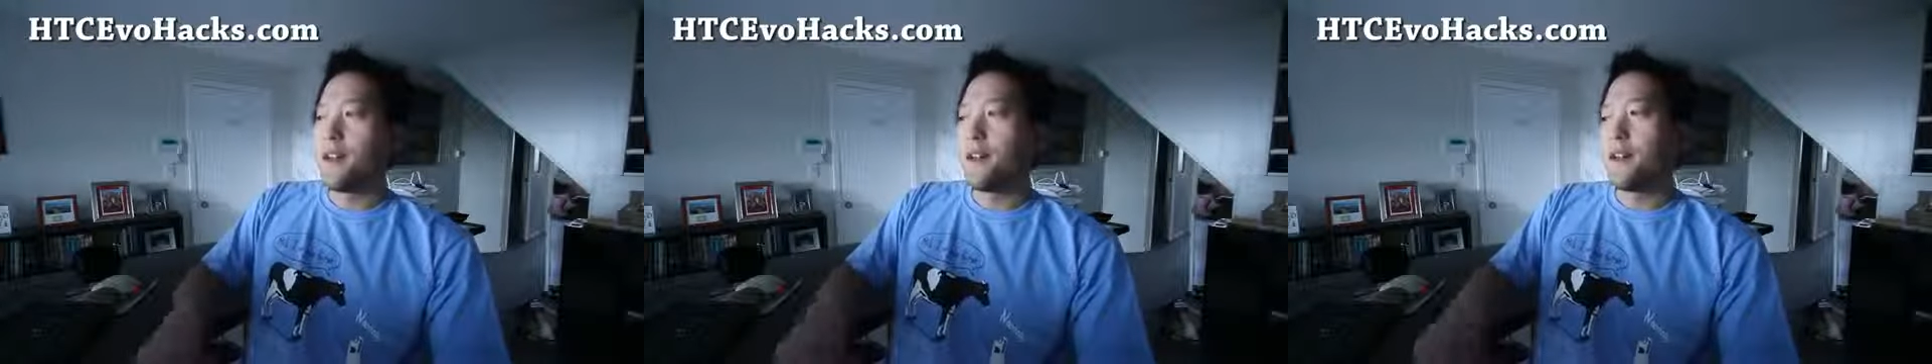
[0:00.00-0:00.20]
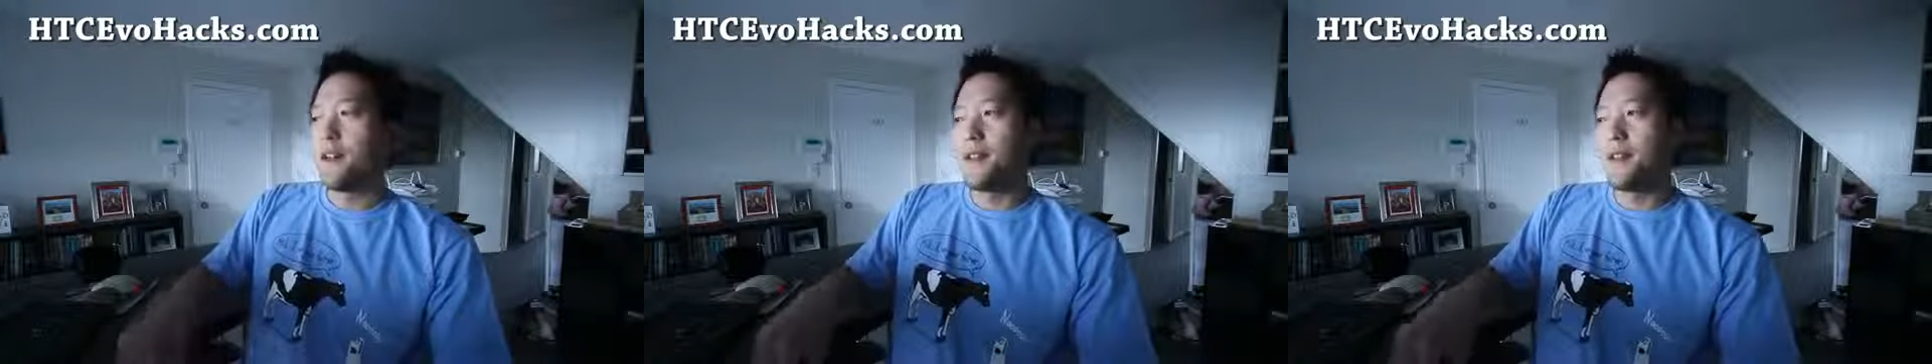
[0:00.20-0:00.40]

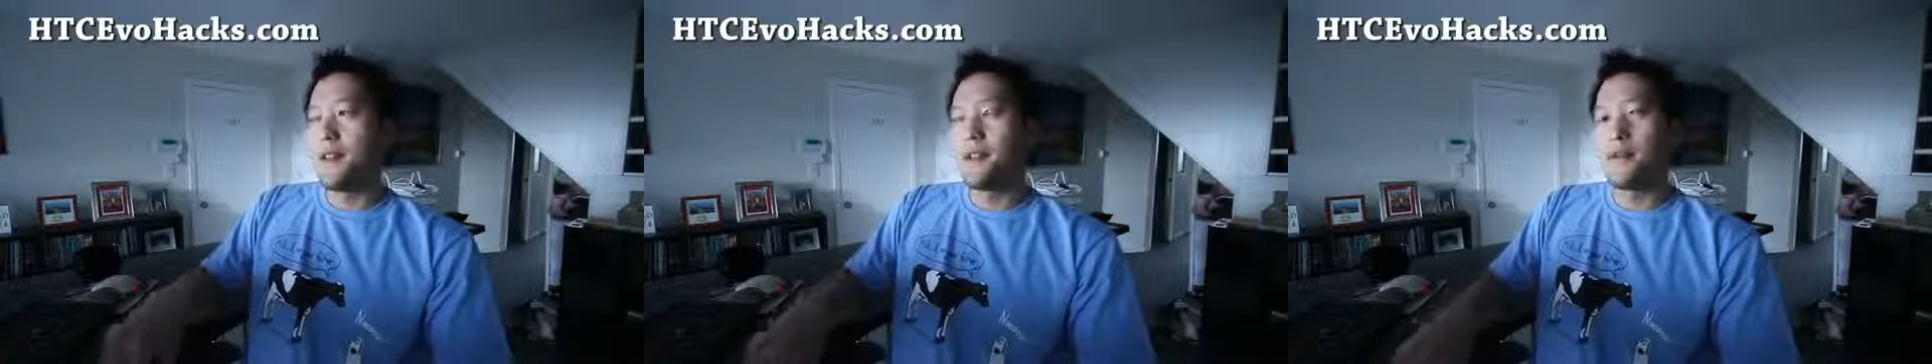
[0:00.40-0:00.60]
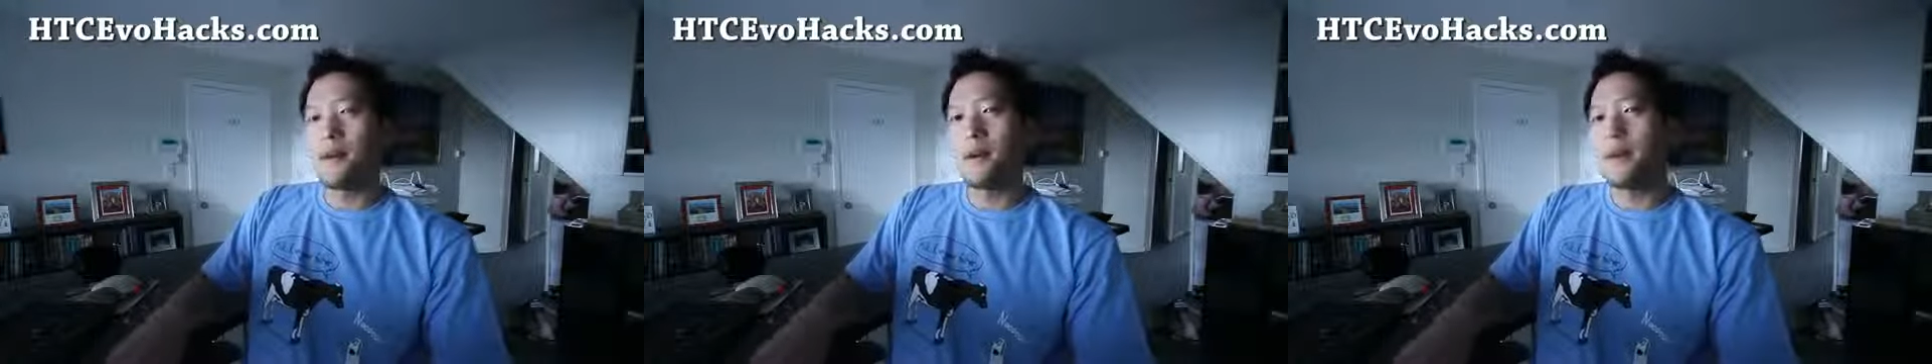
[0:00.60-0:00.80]
and
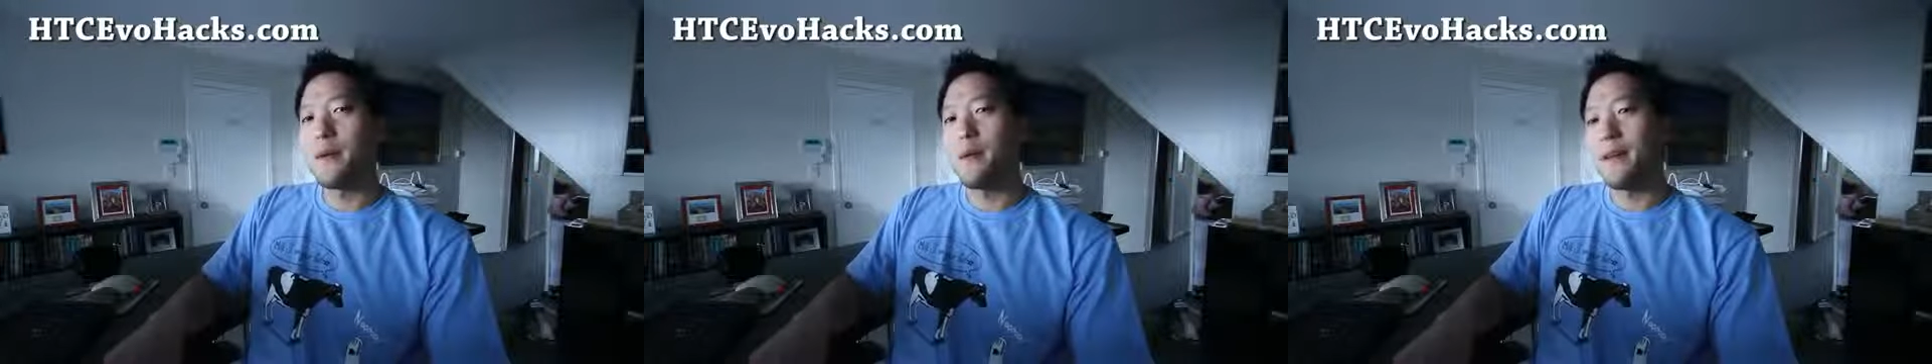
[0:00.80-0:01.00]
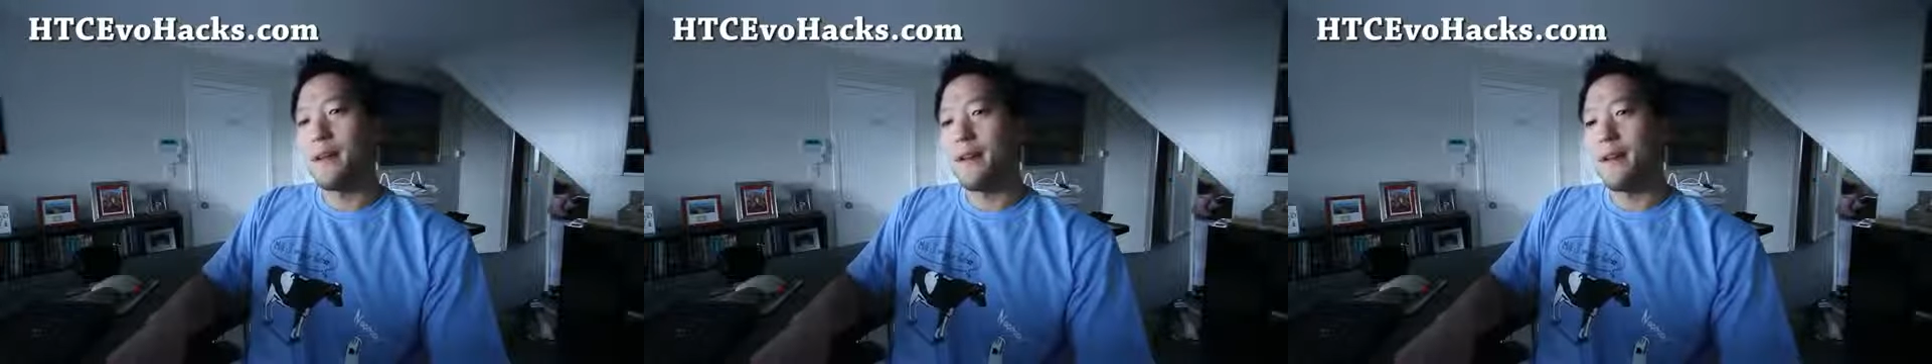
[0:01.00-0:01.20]
that's probably
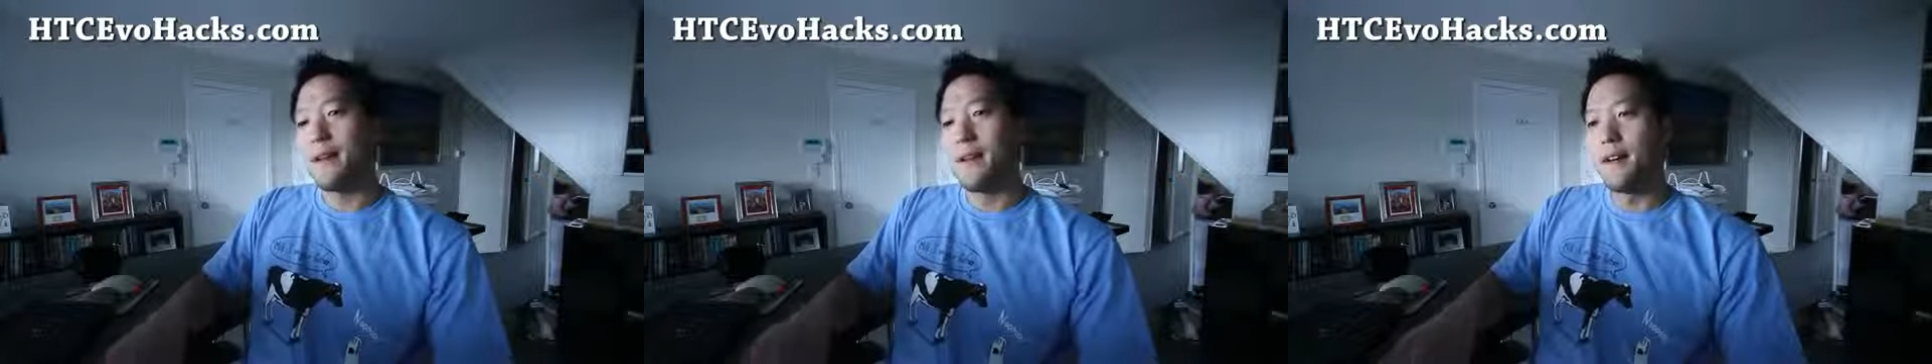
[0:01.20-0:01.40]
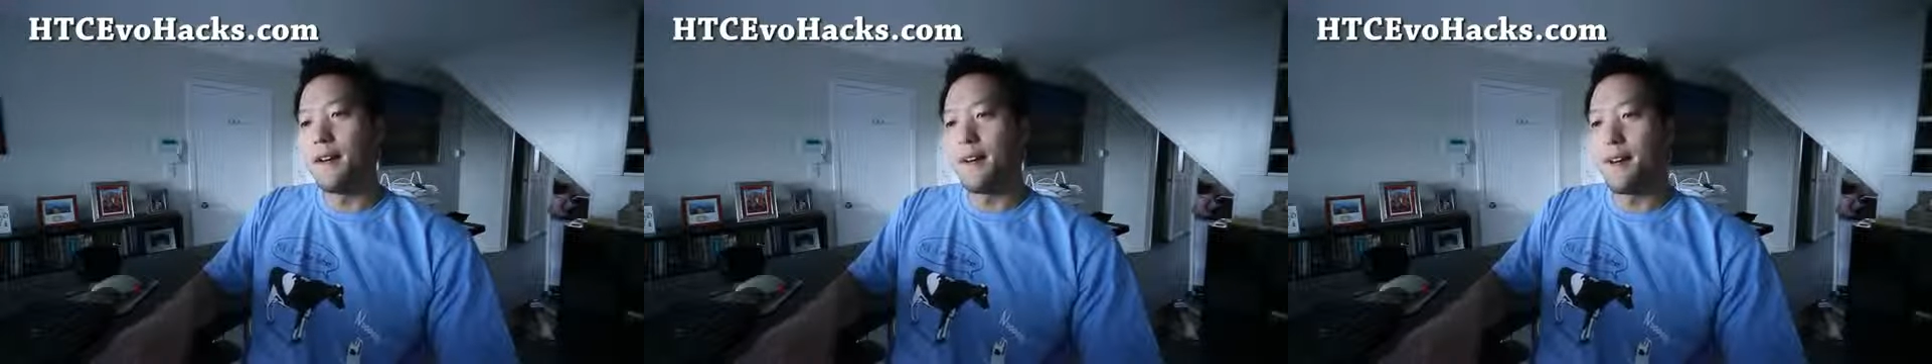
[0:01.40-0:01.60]
why
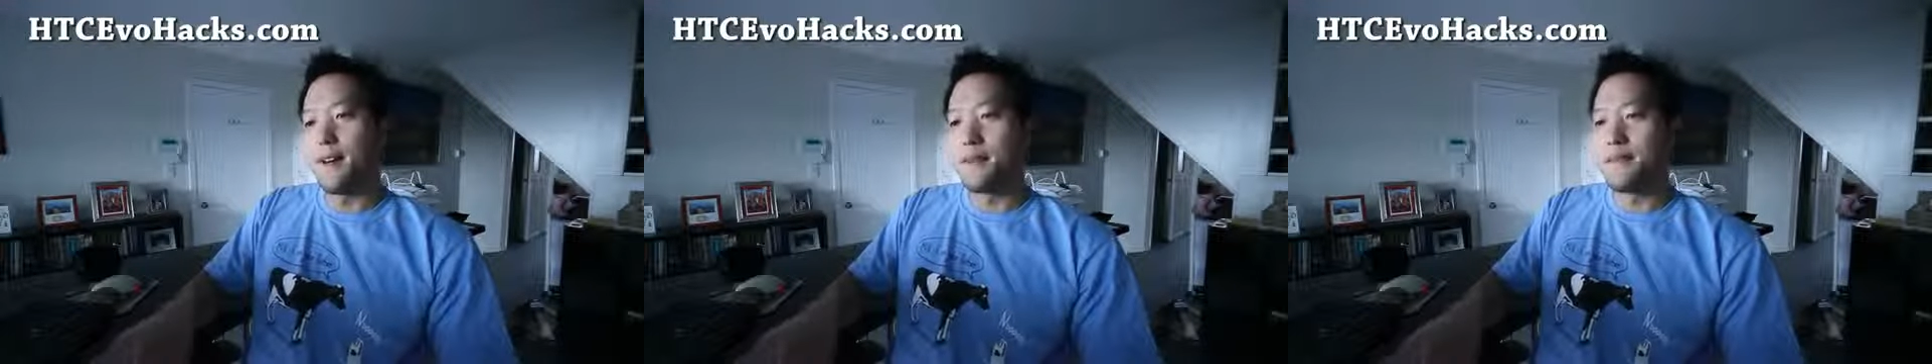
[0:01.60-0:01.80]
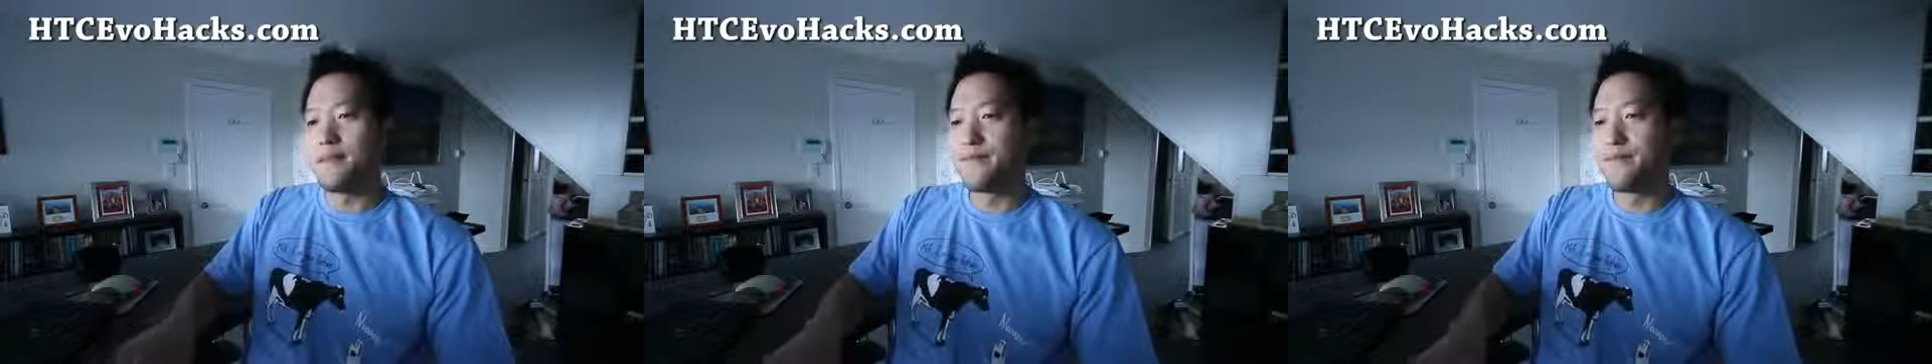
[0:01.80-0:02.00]
I